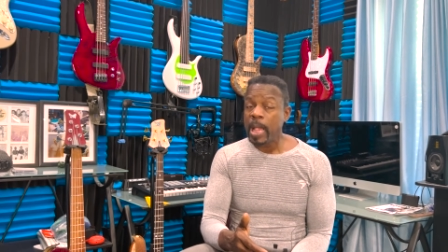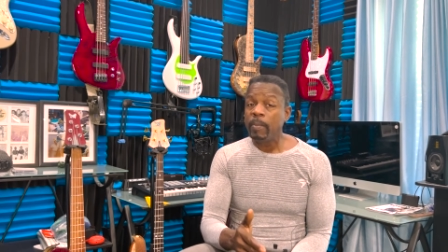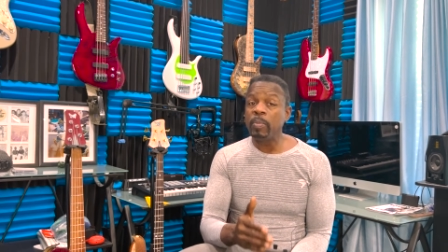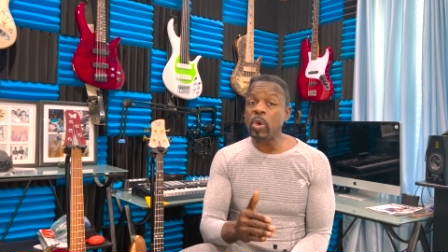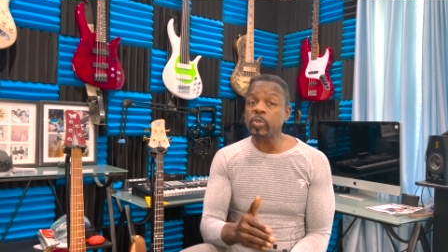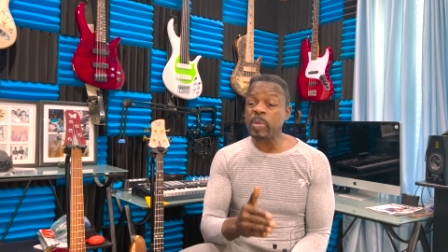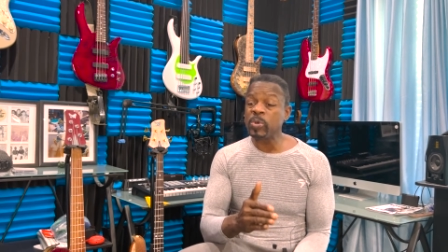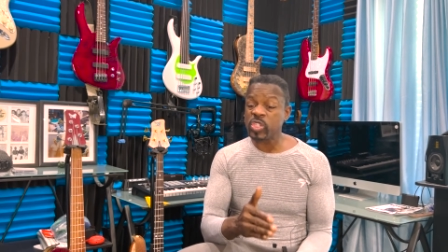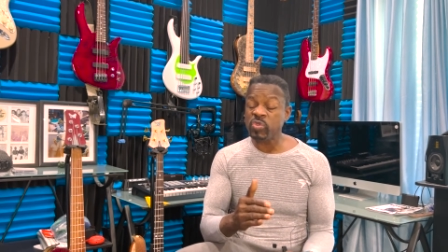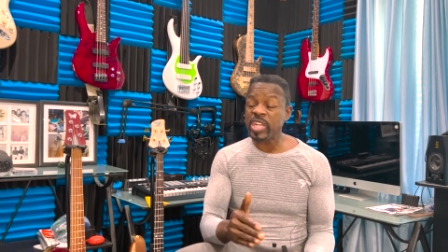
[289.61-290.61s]
But most people
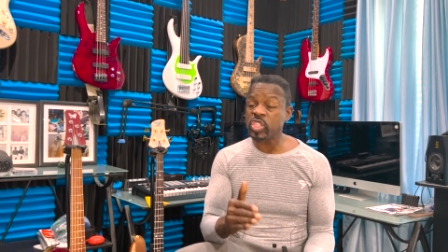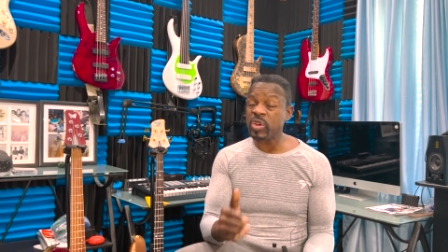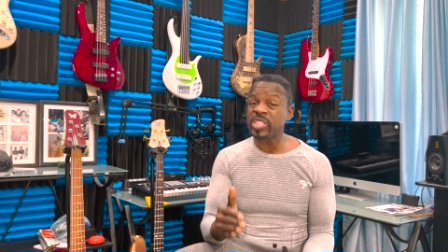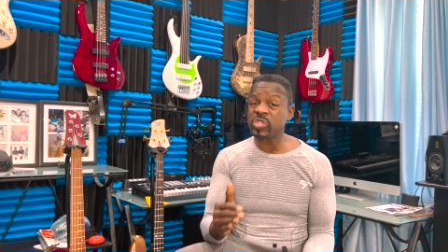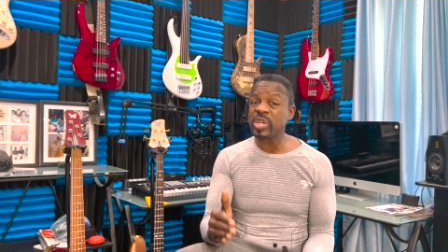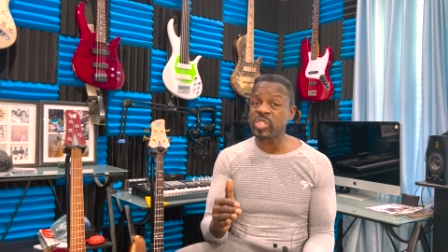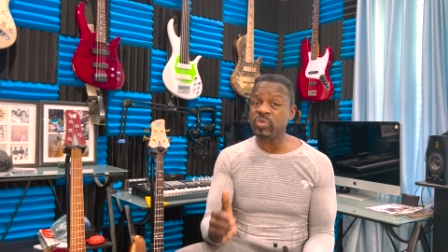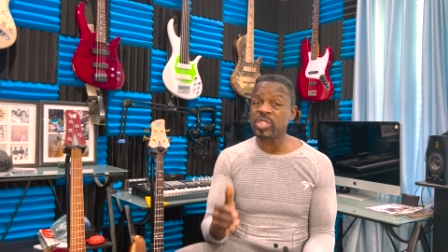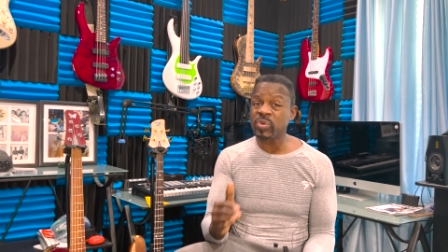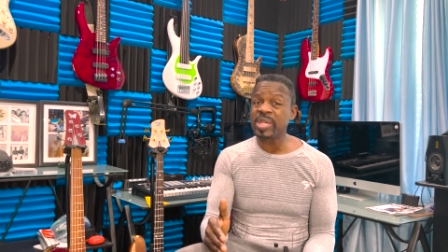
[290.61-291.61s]
stress, stress, stress,
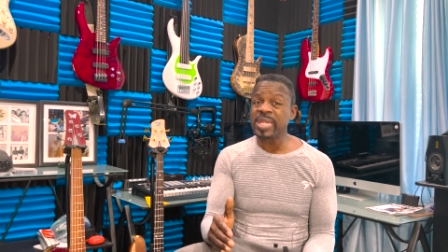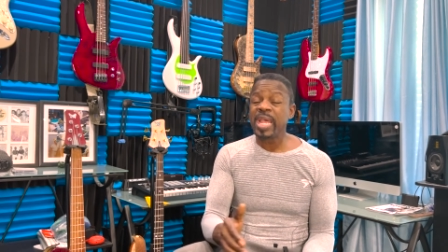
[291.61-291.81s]
stress, stress.